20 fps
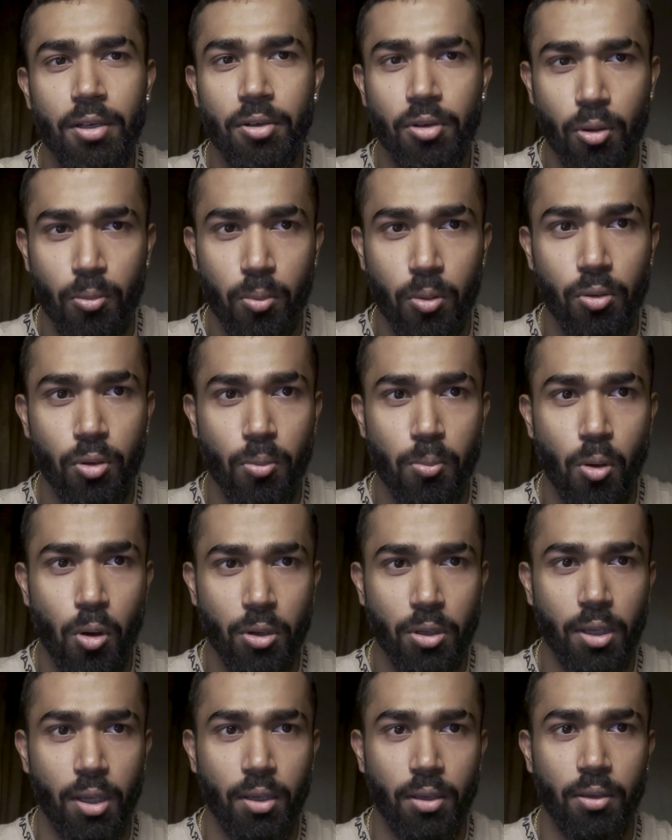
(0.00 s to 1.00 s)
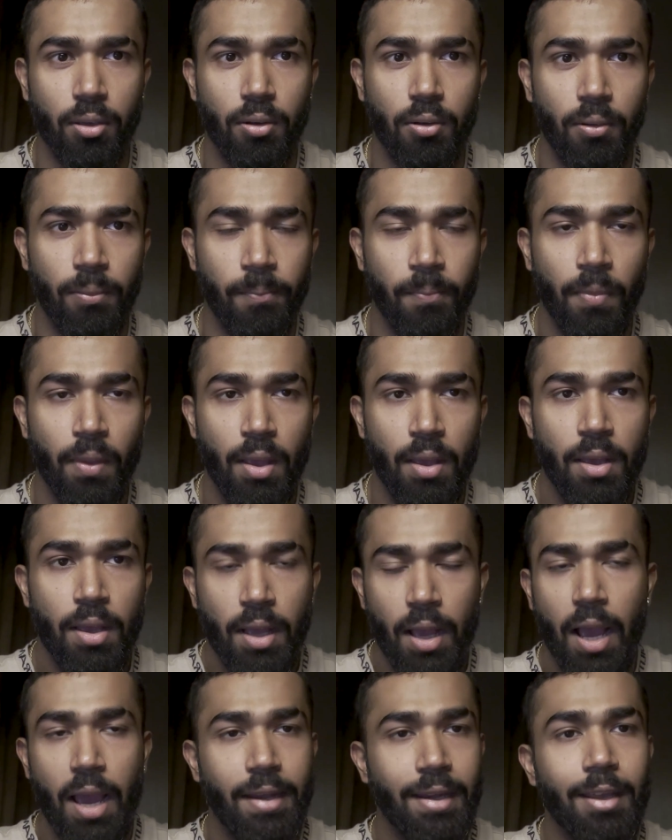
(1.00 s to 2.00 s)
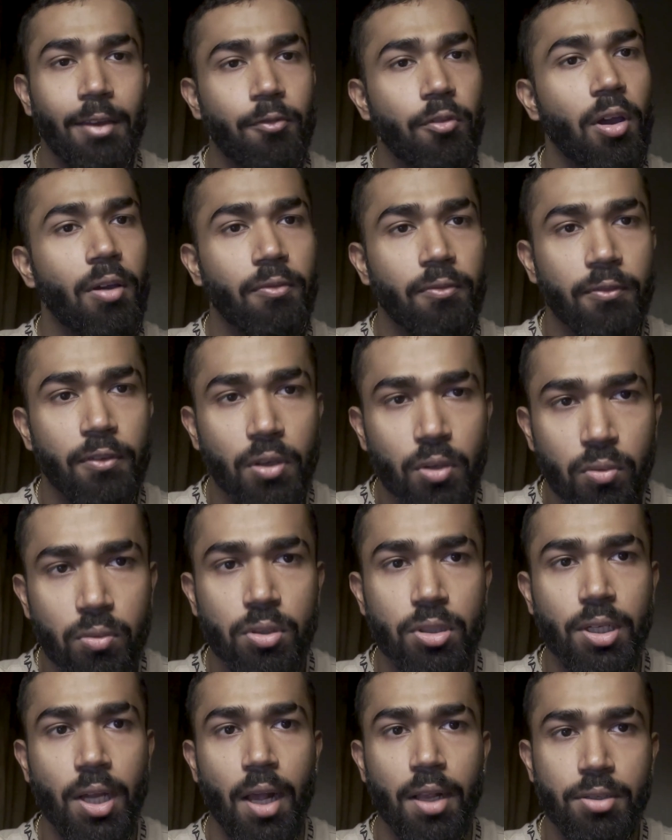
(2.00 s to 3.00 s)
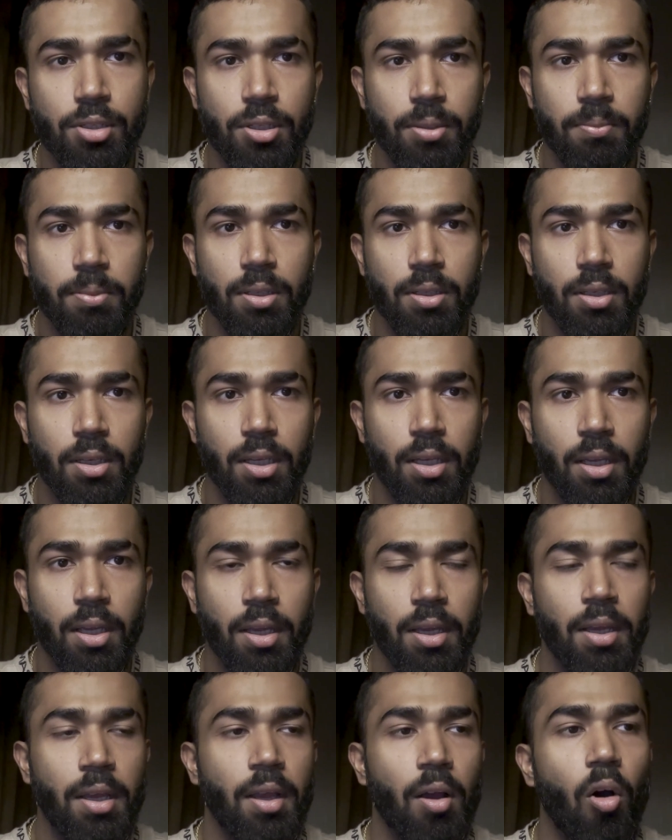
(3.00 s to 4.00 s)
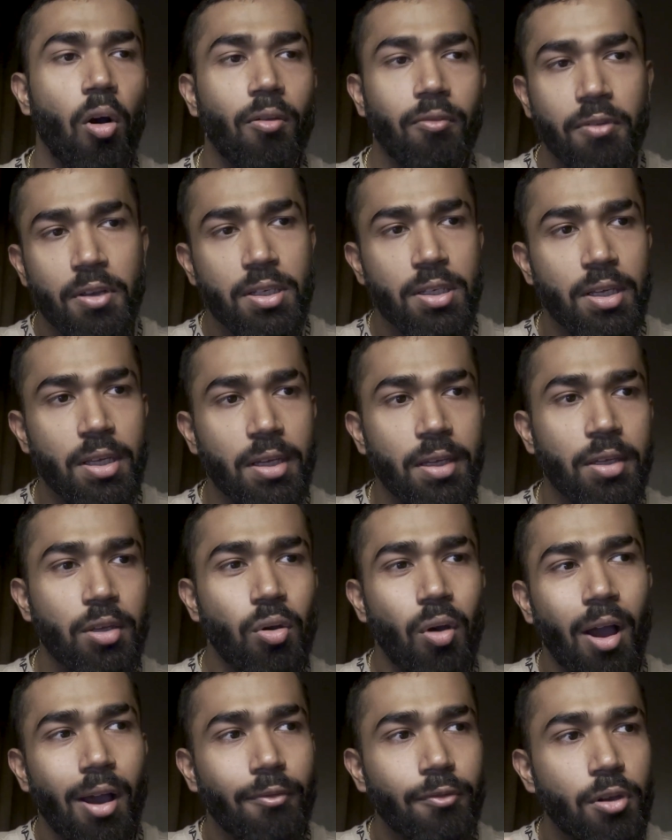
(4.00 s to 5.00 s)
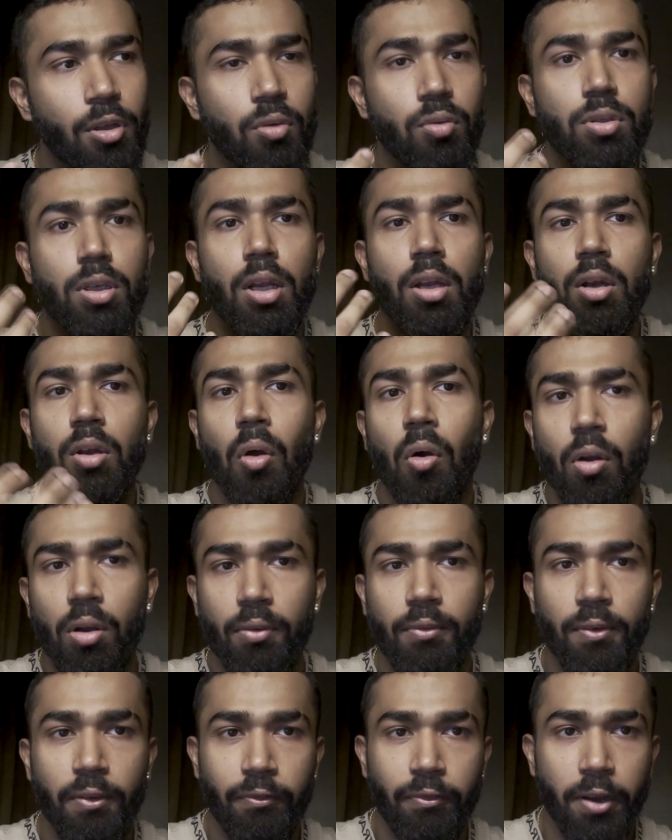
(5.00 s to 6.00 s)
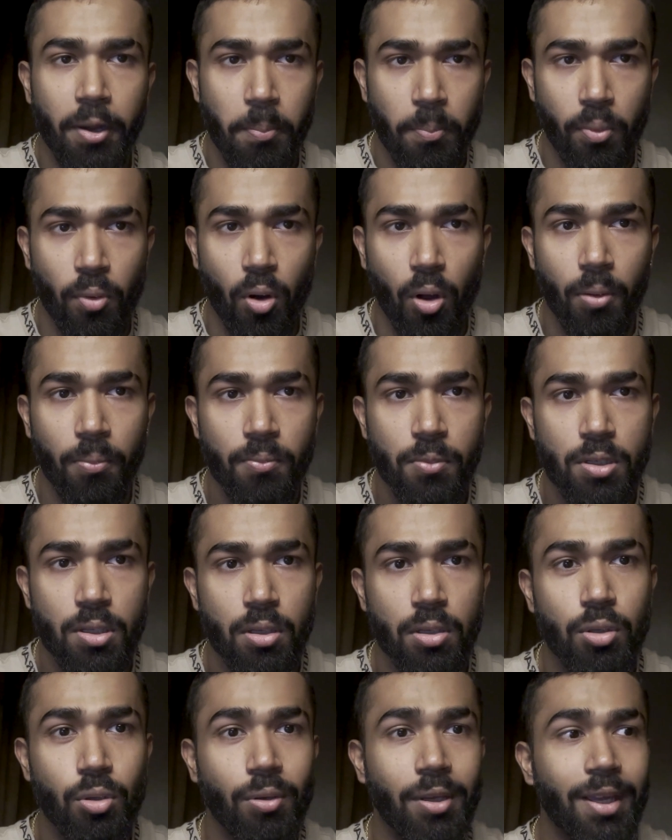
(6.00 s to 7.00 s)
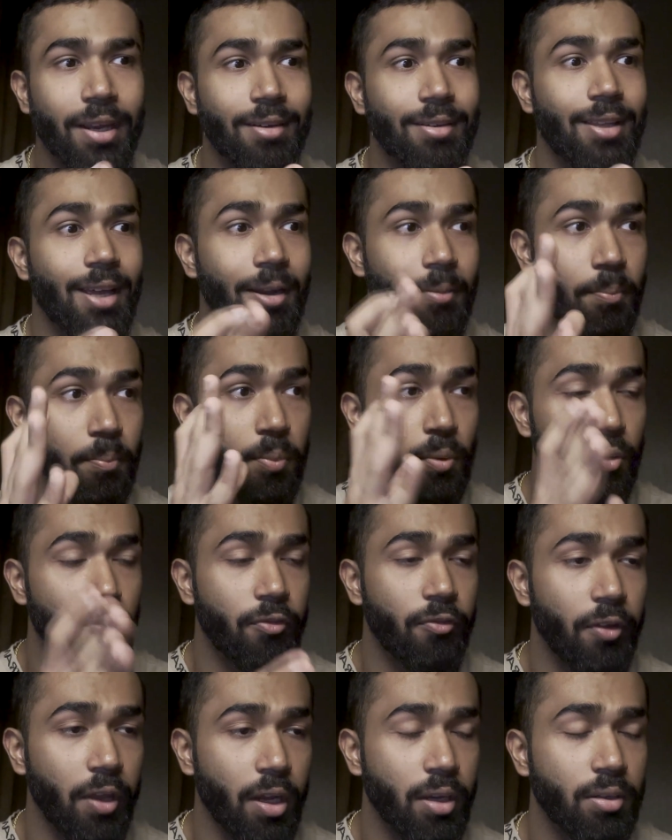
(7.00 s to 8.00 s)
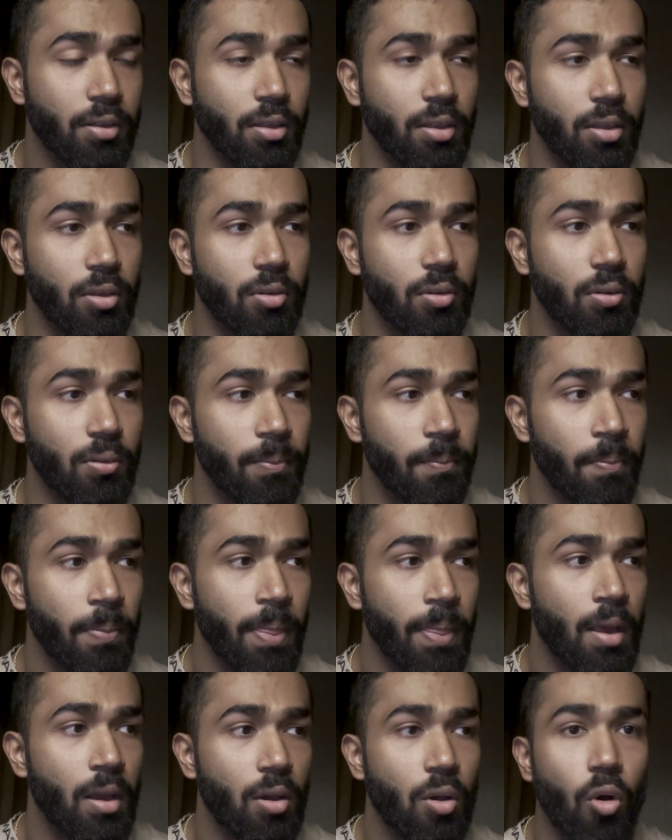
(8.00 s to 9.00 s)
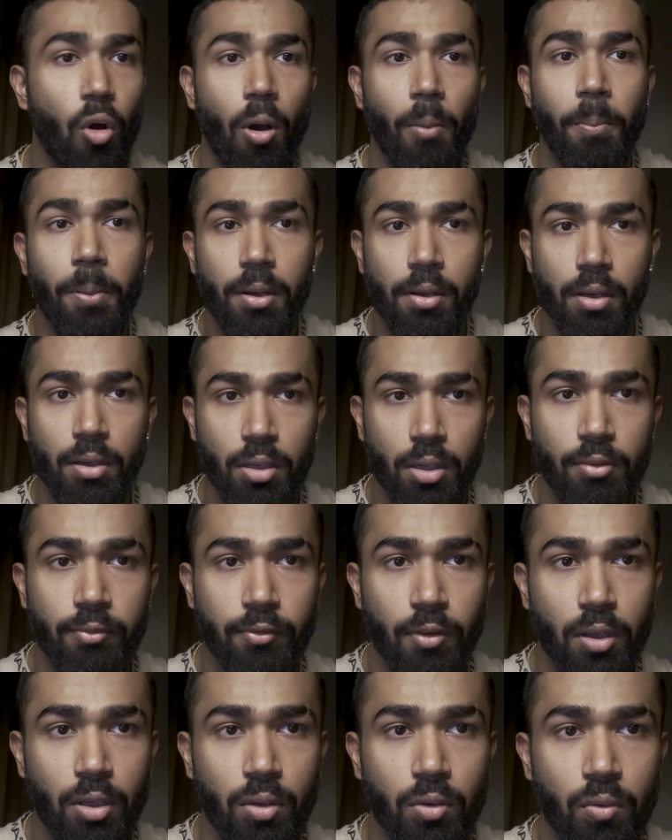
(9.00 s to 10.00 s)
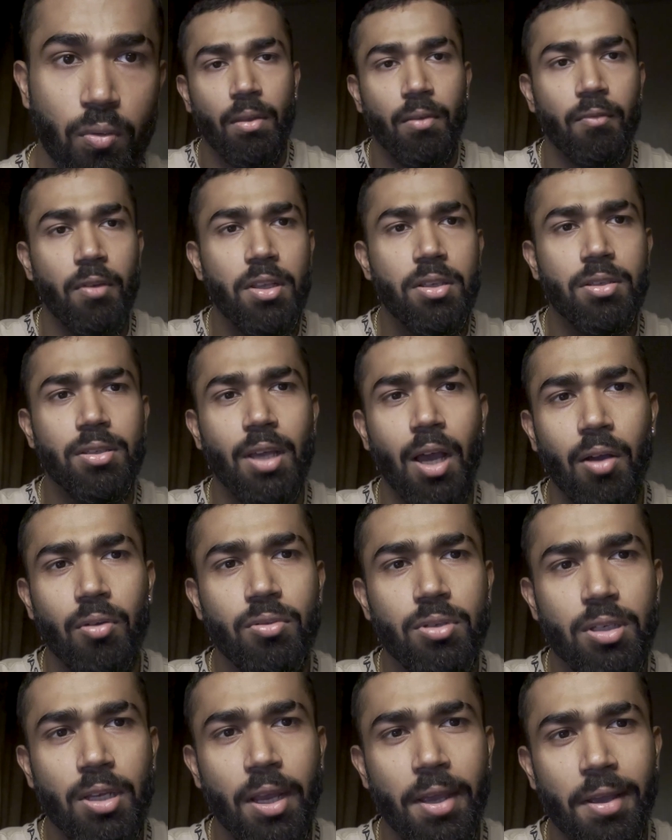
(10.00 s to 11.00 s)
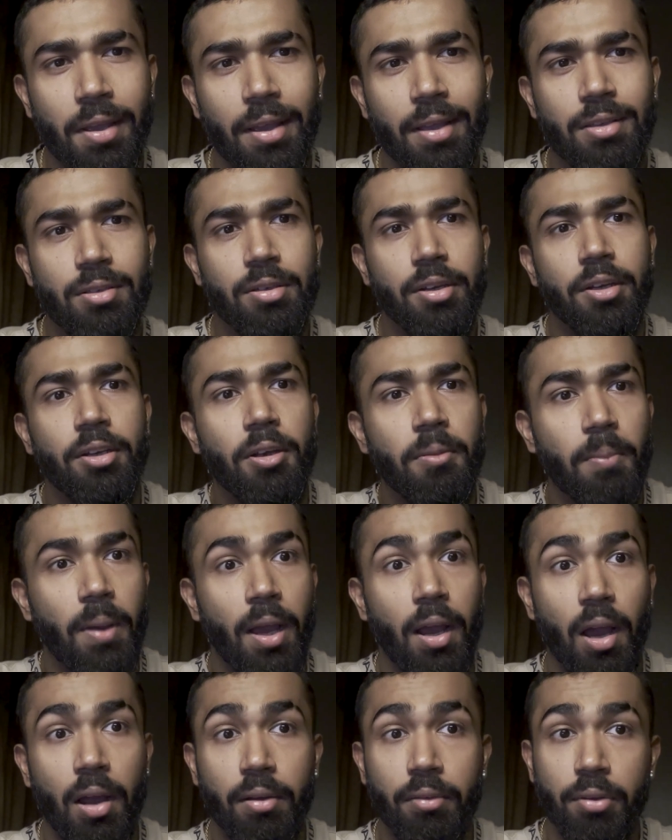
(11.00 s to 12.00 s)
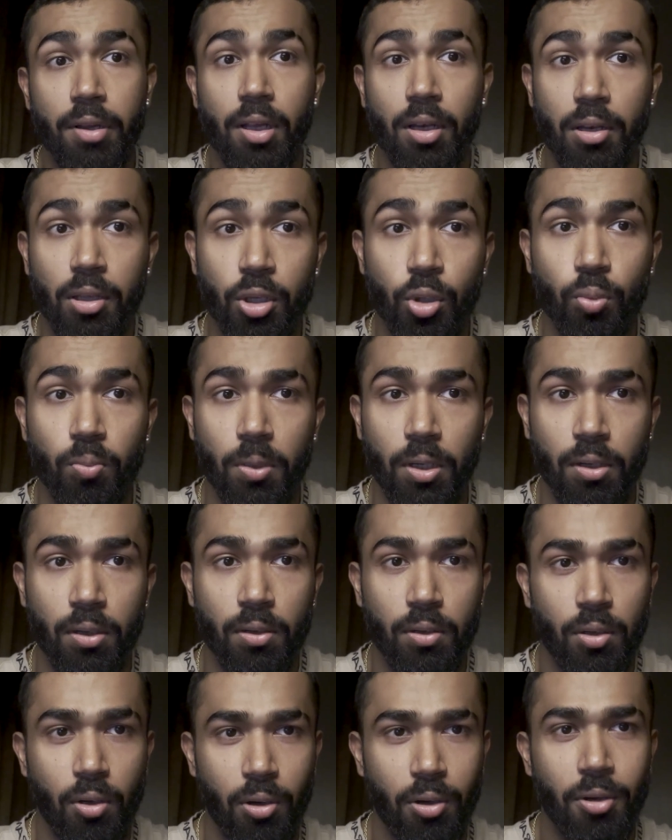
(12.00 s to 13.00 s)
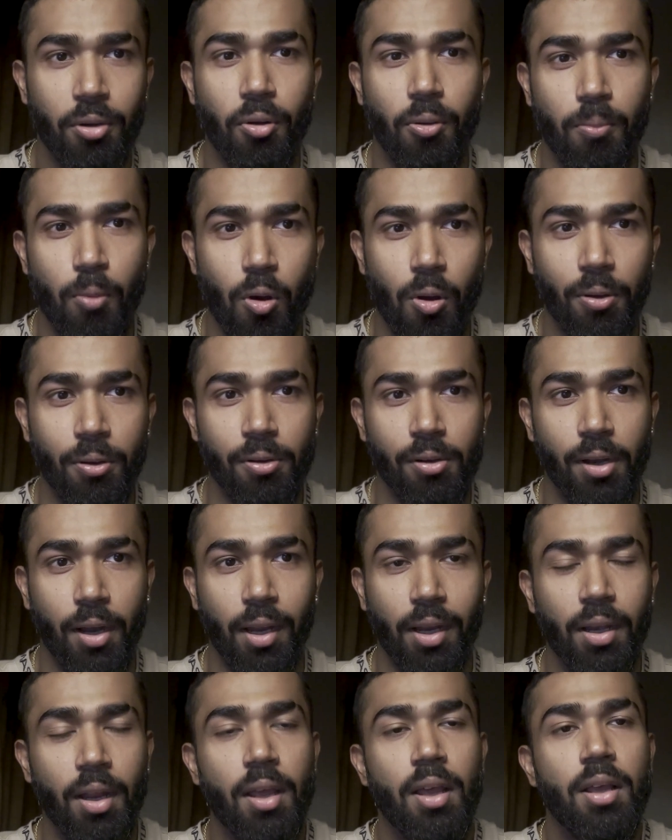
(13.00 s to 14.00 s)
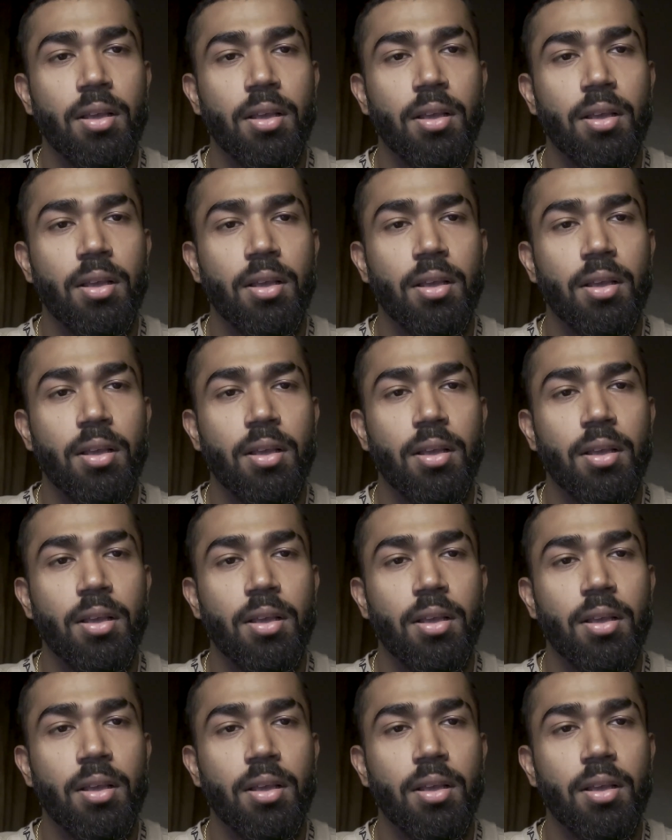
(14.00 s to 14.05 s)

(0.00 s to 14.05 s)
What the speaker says: robotic, you know. And if you have used ChatGPT, obviously you have to use a lot of different prompts to get that perfect, you know, copy written for you, which sounds like it's written by a real human, not a robot, right?